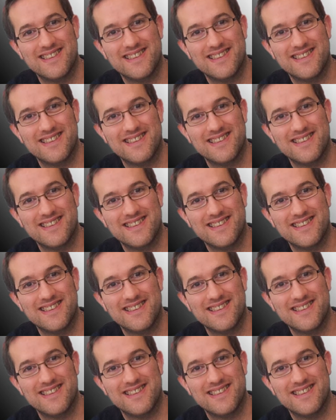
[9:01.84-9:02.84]

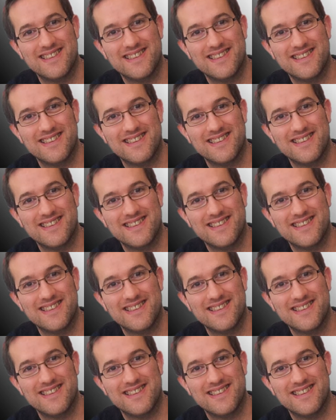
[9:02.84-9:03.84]

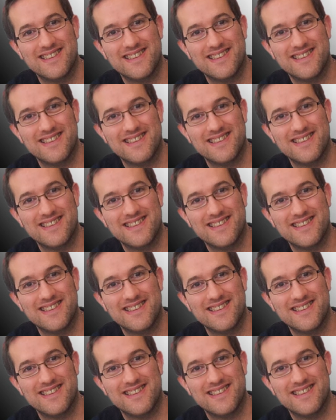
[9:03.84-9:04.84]

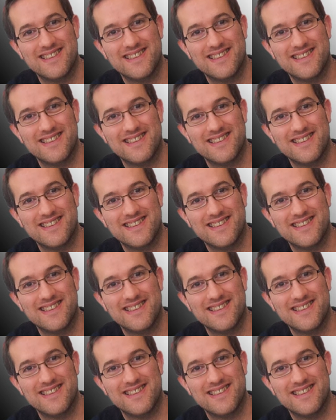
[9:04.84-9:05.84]

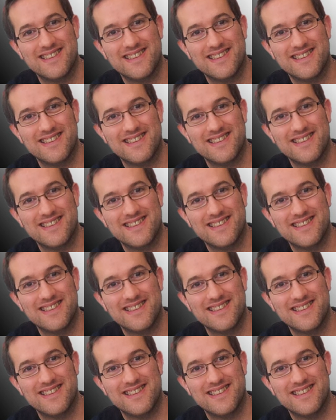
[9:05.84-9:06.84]

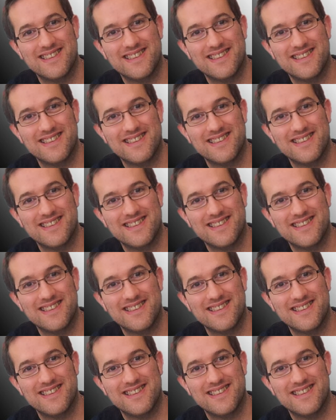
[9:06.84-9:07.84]

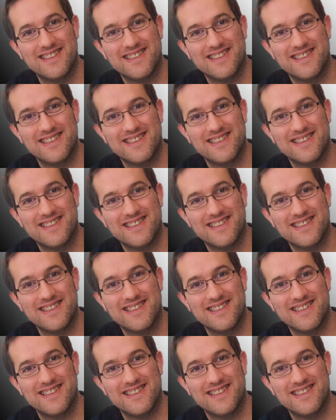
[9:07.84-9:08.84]

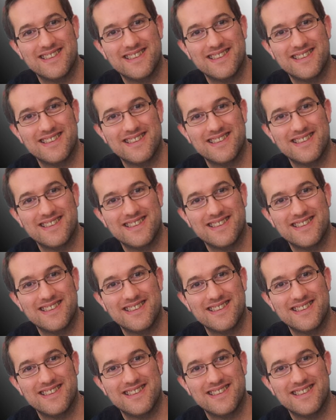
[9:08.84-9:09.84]
This is a still picture; no speech is visible.